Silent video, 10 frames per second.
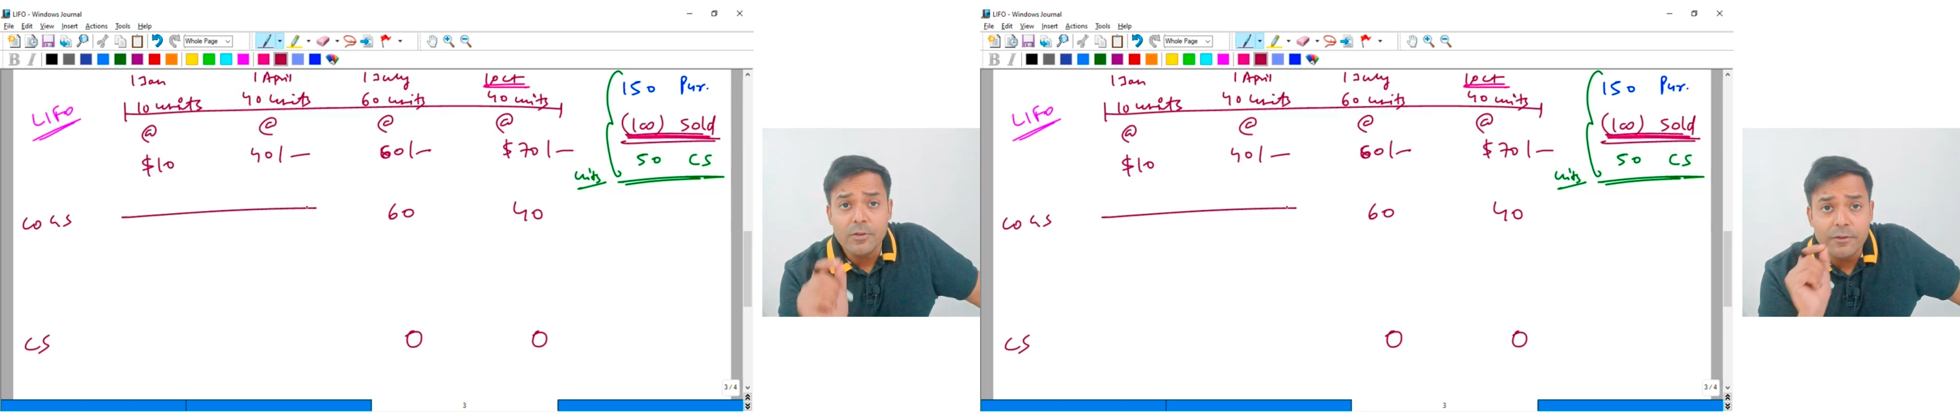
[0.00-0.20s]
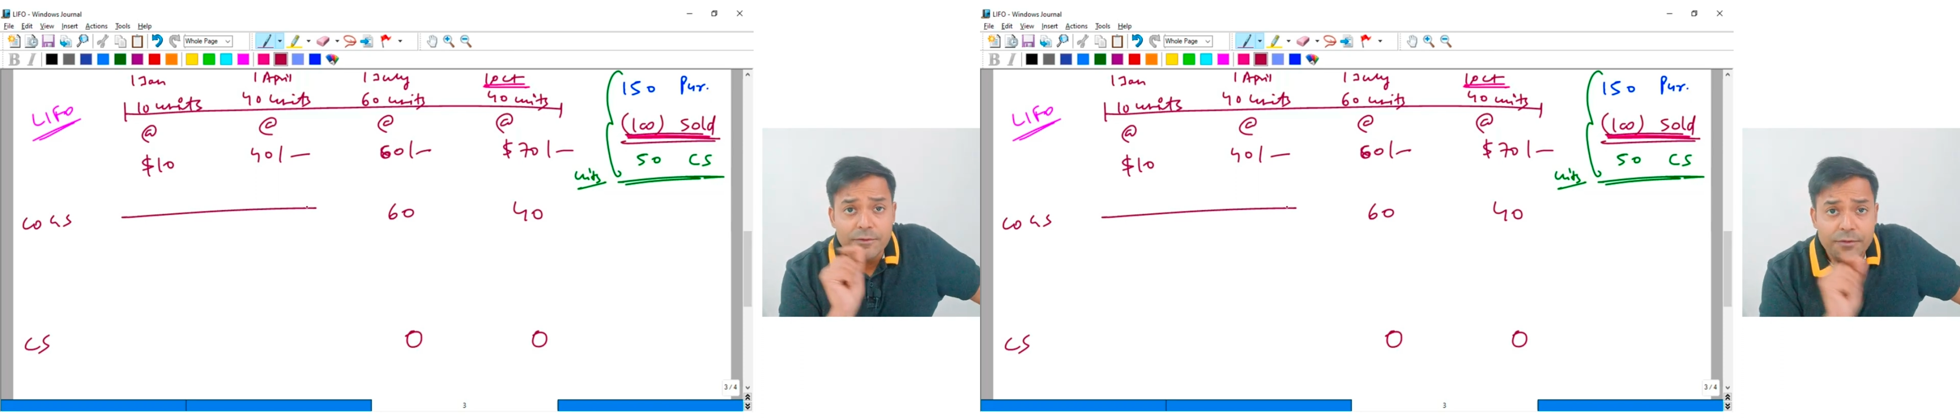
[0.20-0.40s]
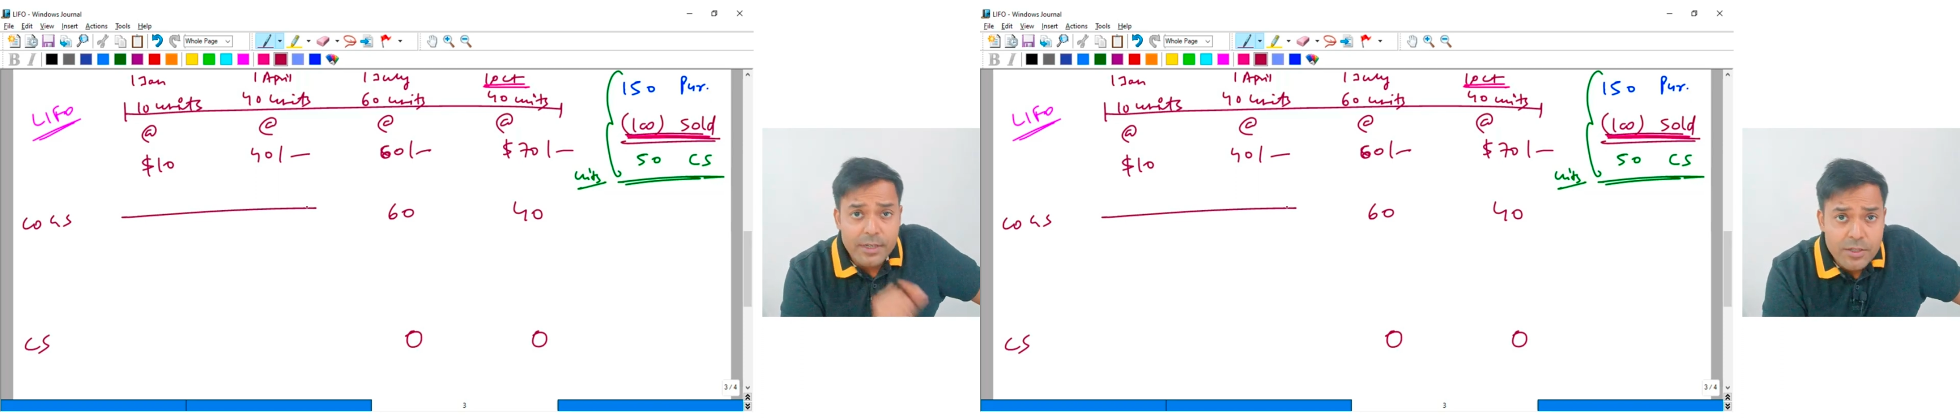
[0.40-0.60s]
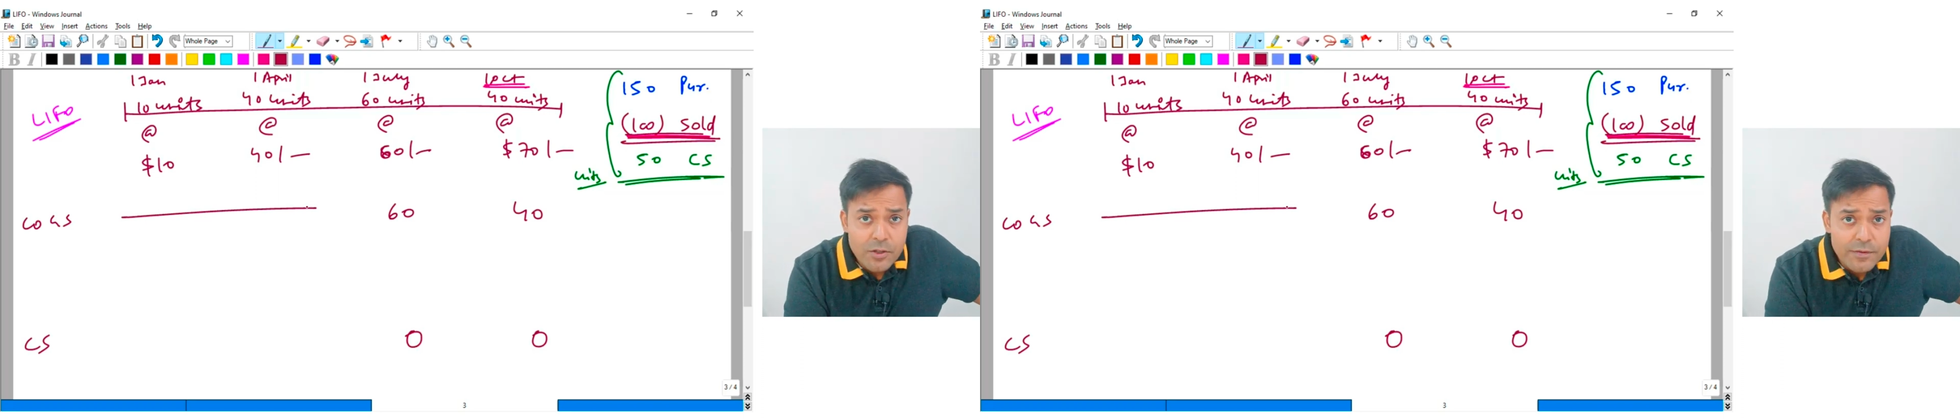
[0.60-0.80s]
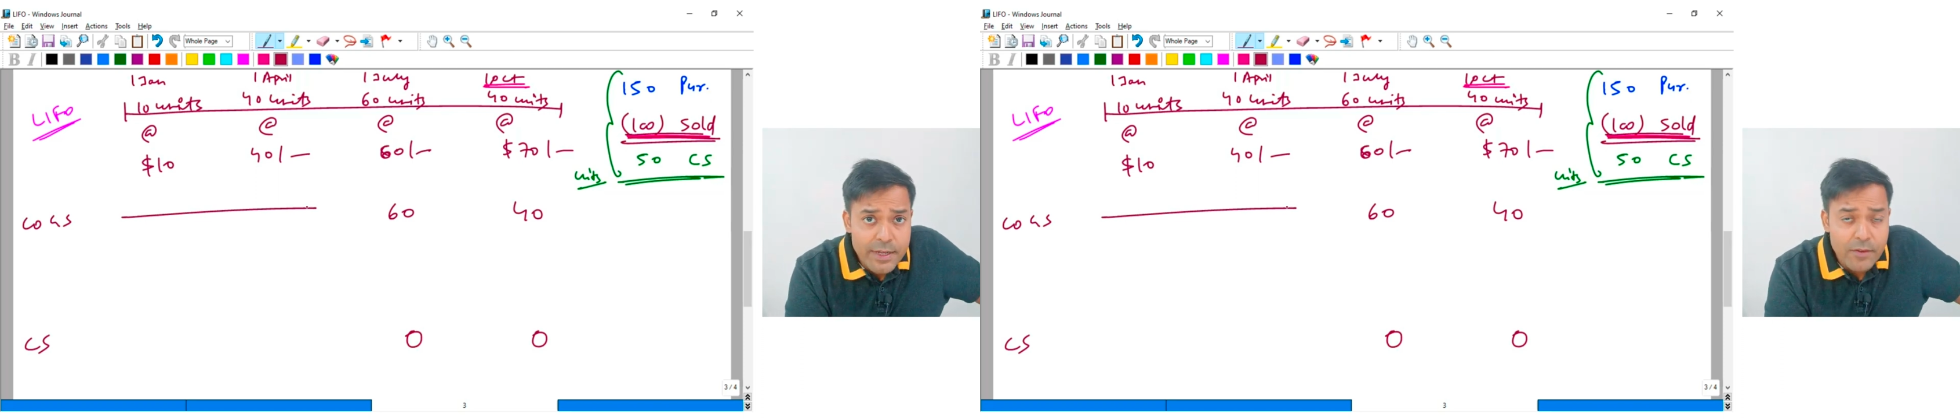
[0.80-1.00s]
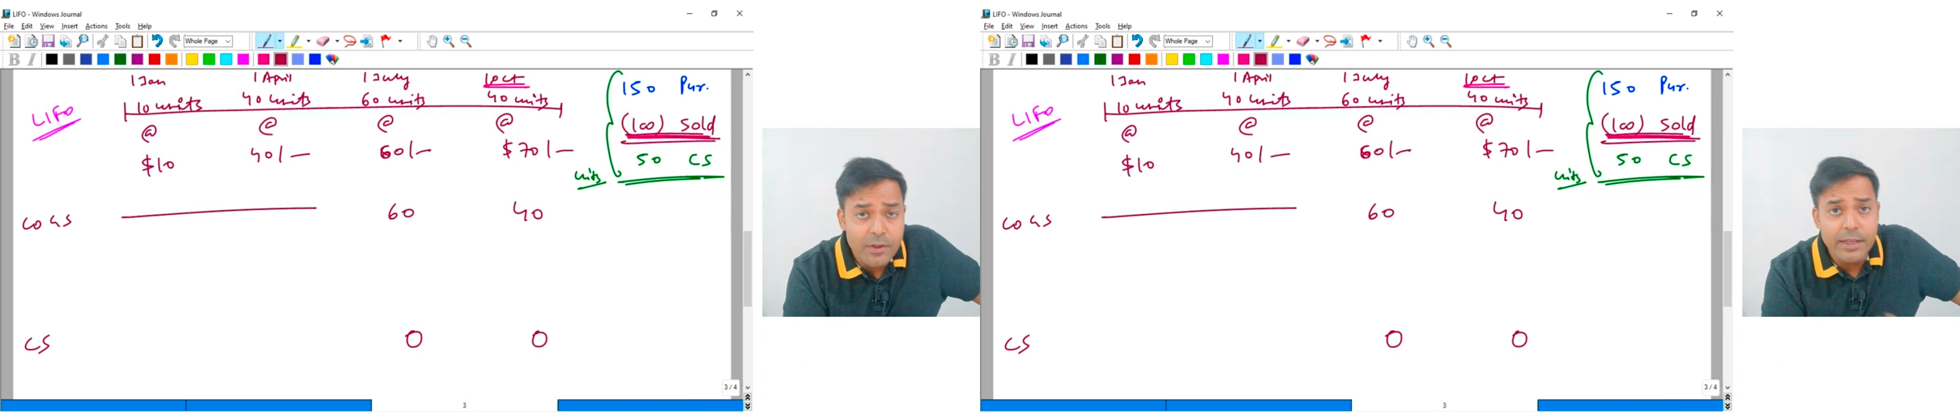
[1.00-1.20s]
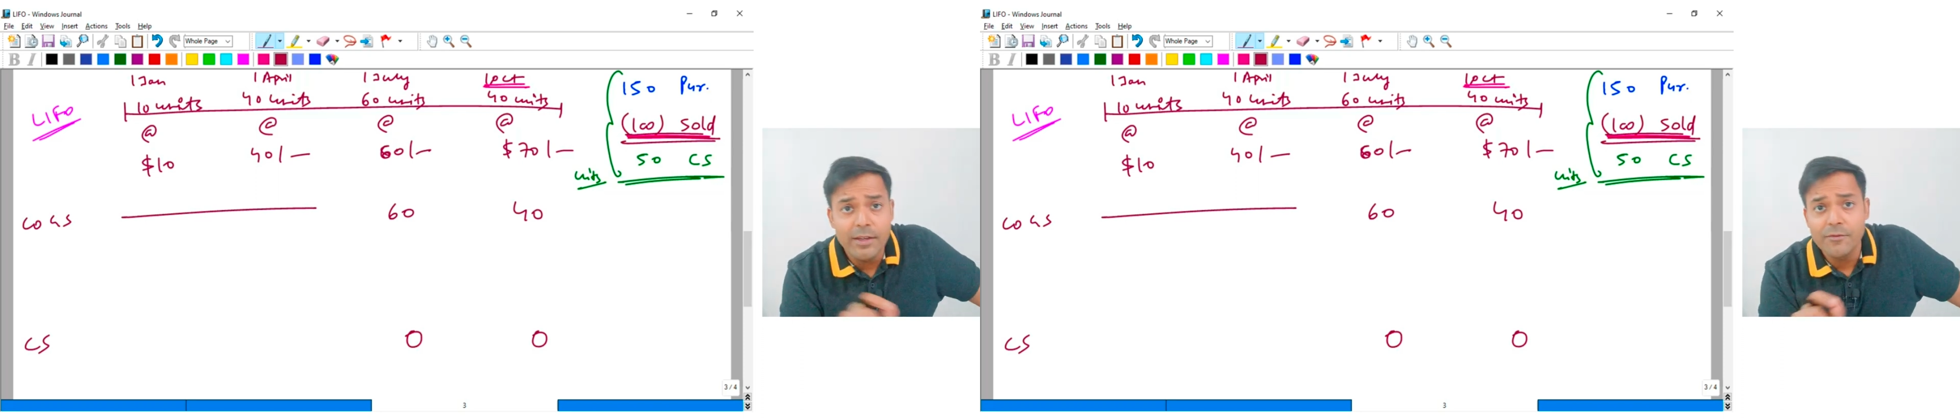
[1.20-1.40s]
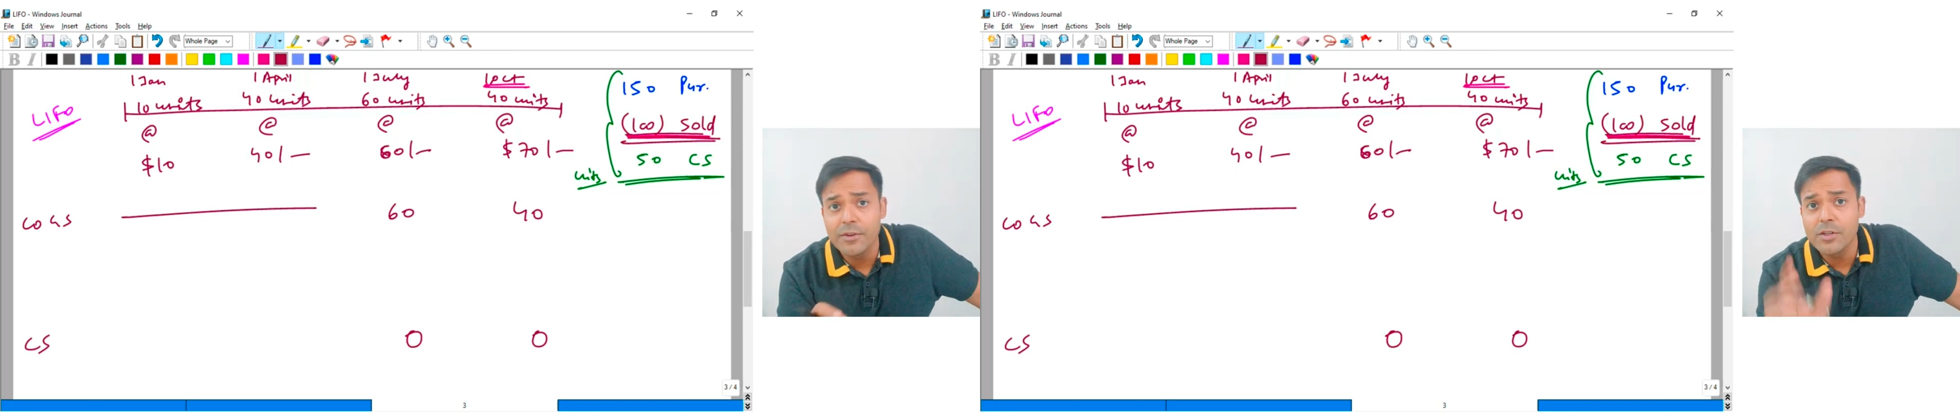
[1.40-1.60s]
on 1st of January
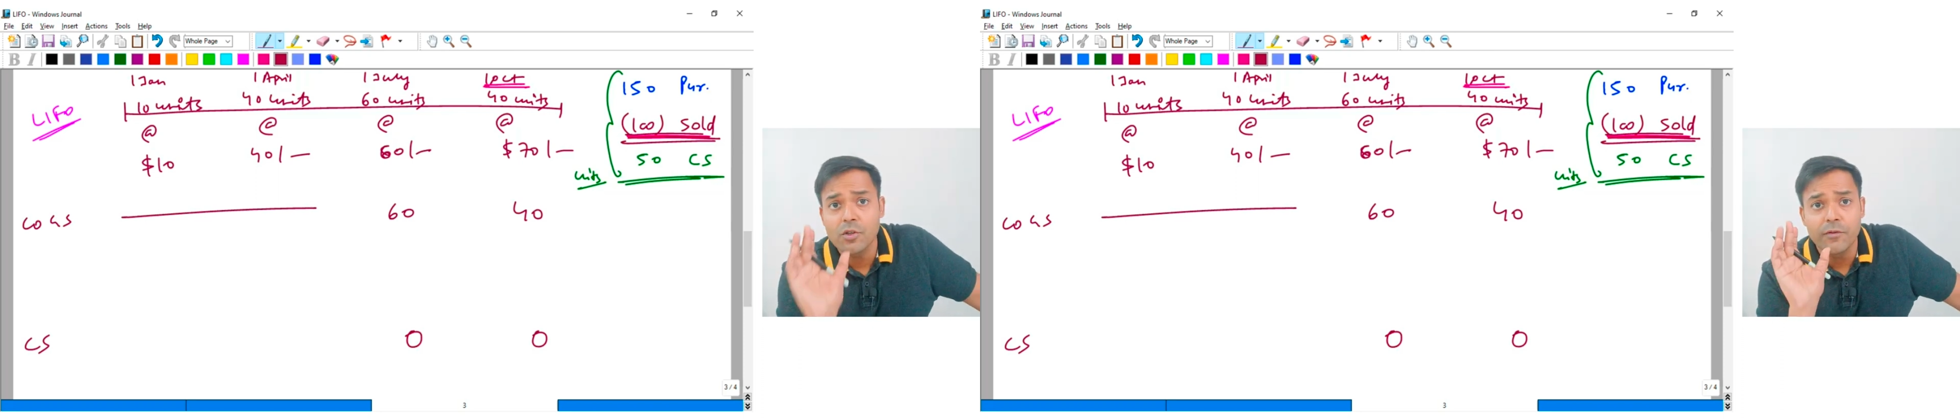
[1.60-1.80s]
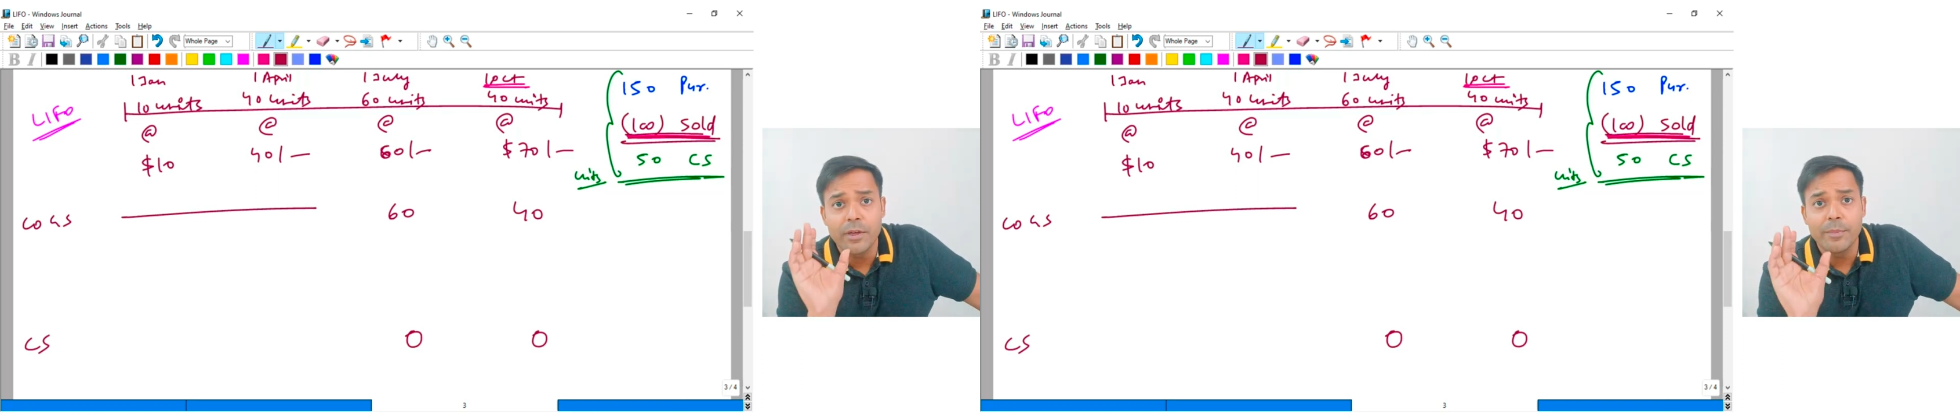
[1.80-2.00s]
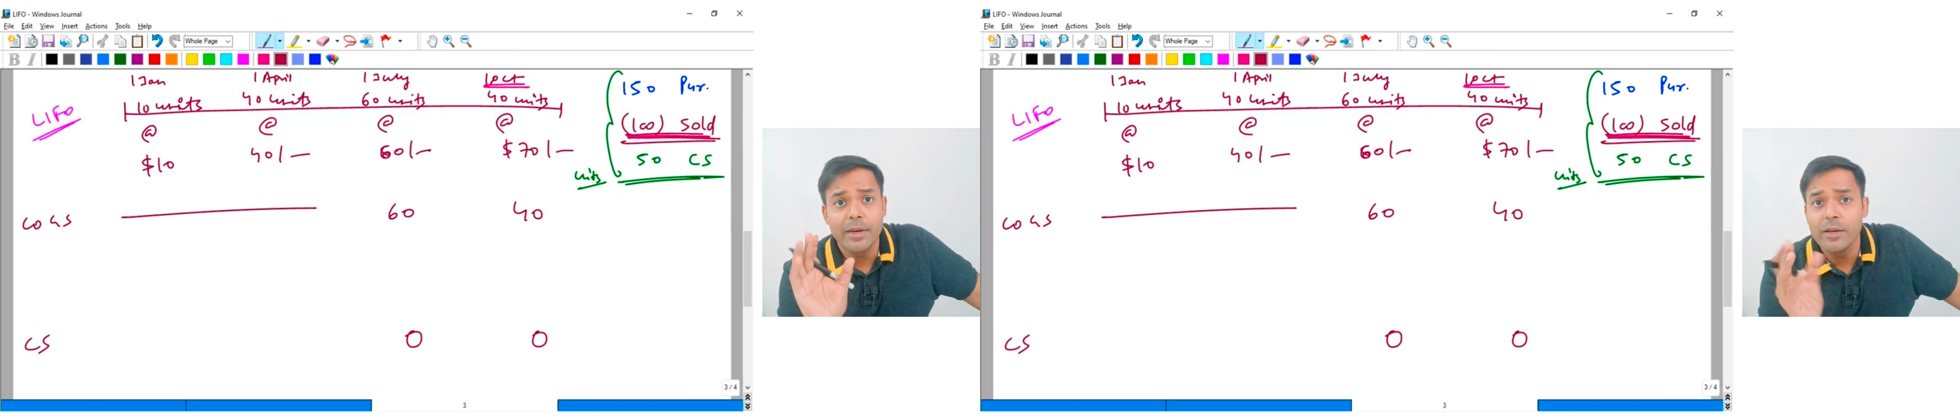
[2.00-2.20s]
and 1st of April,